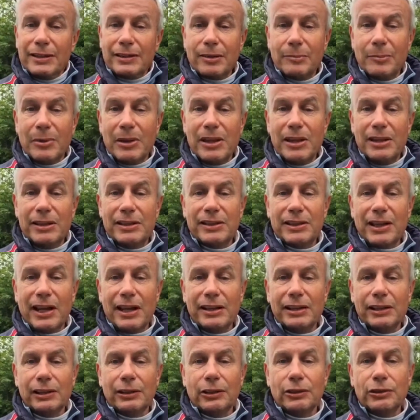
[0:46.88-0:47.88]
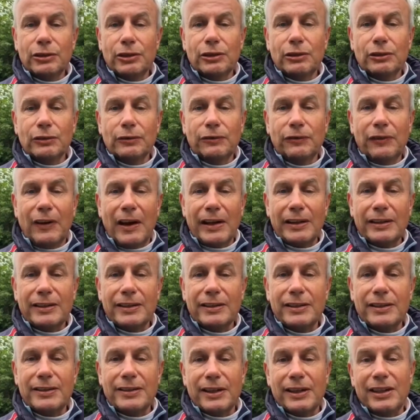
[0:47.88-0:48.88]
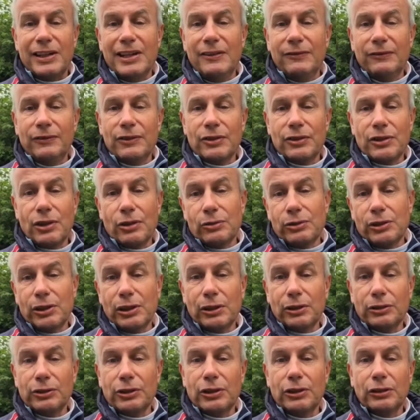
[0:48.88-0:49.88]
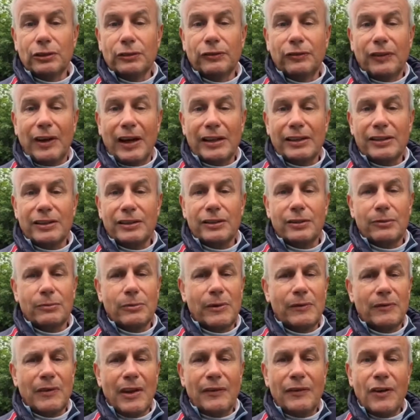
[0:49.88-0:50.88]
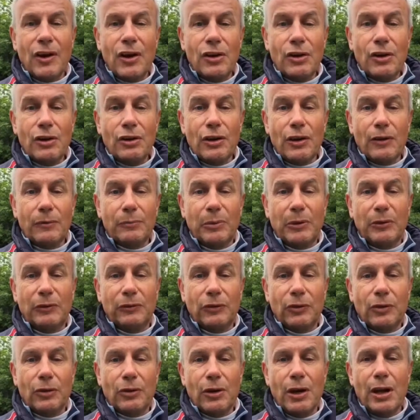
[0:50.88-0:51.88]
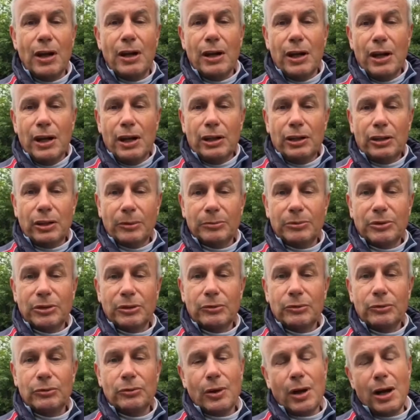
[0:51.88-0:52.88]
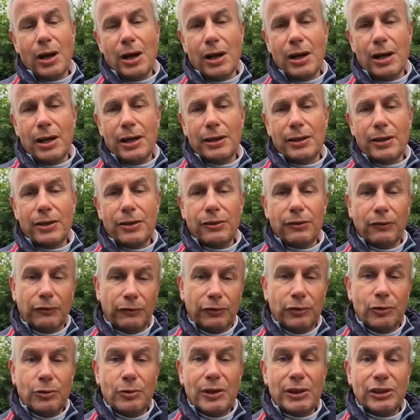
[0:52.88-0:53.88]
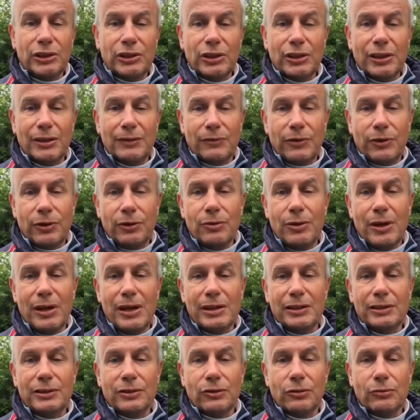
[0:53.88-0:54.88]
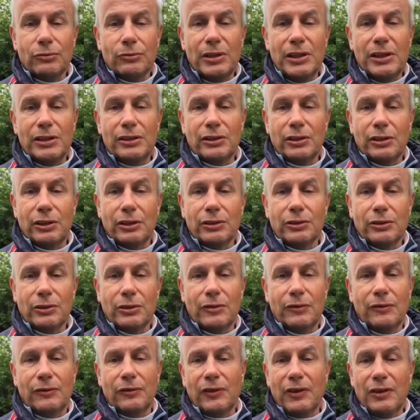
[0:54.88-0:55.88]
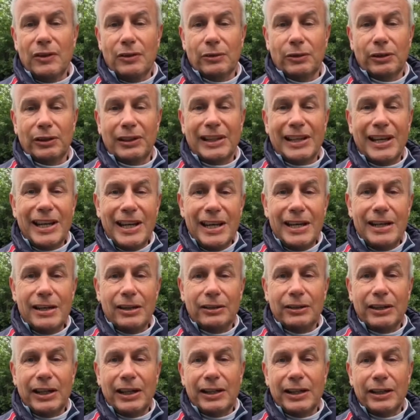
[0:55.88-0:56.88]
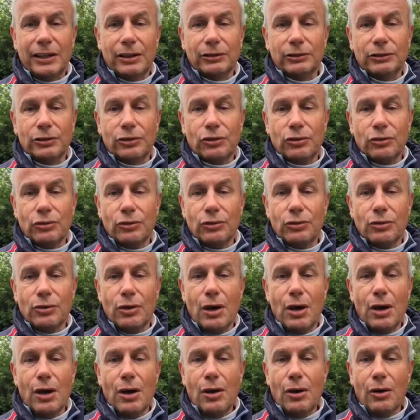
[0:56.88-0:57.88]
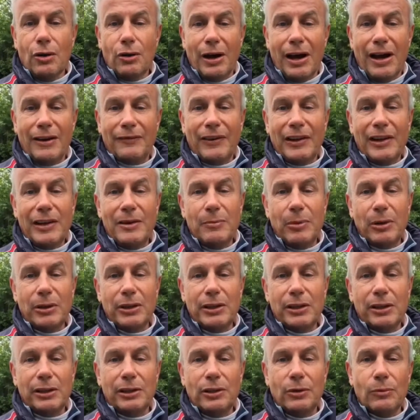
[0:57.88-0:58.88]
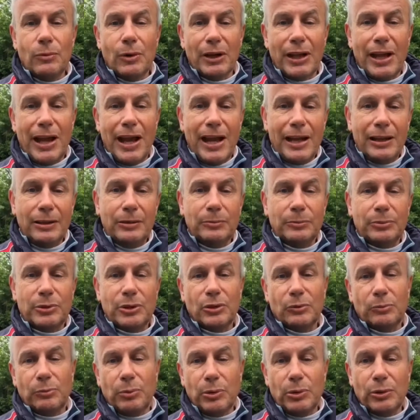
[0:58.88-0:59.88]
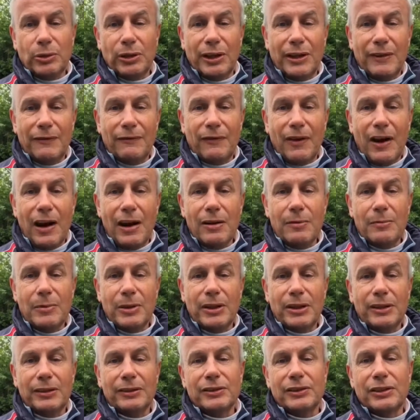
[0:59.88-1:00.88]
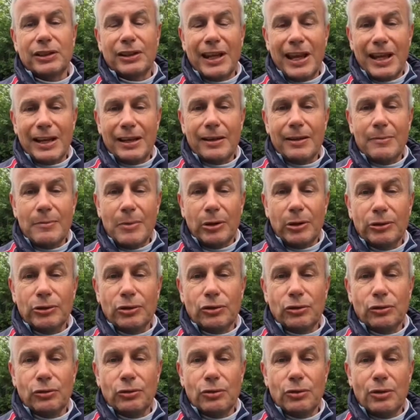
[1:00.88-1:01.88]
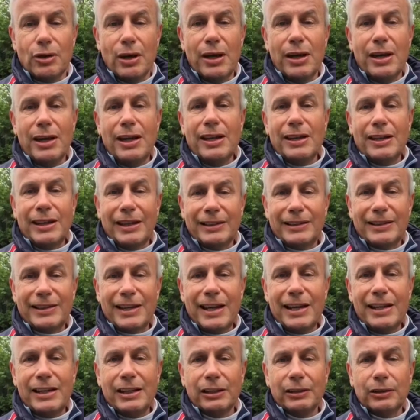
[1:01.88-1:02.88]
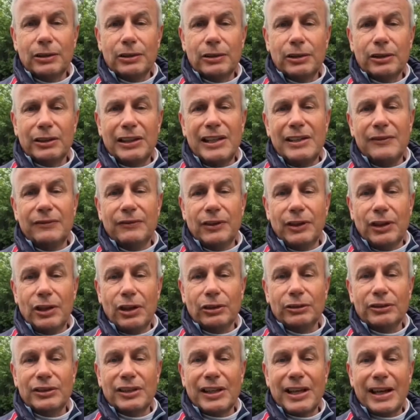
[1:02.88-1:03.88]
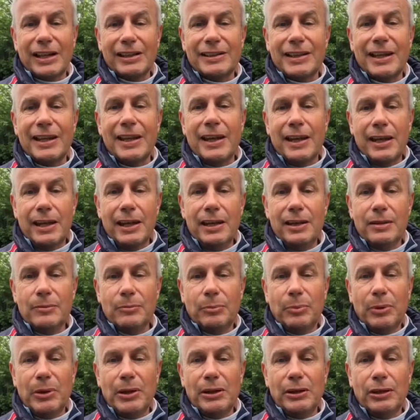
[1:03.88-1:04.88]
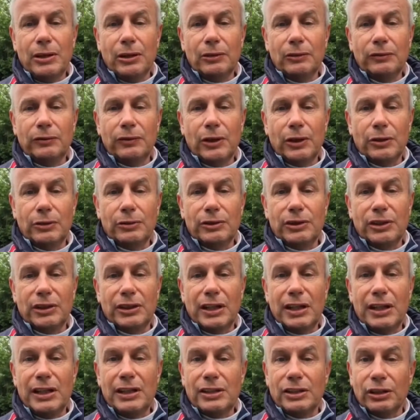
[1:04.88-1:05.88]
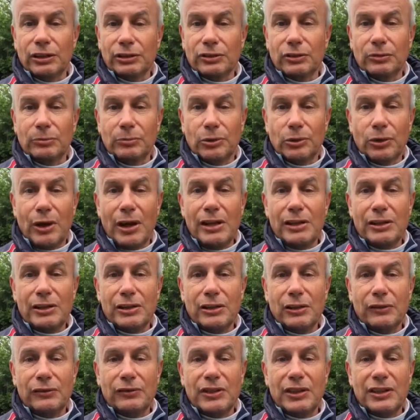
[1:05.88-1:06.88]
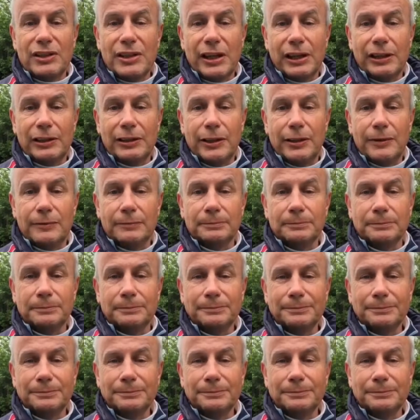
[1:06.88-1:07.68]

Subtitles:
Some of these psychological factors and even sociological factors that we've never heard of before come to fruition through Ian's research. So if you're keen on getting on tour or have anybody that you want to help support an environment that, to get on tour, then take a look and even contact Ian Peake Golf Coaching. He's got some great stuff to tell you.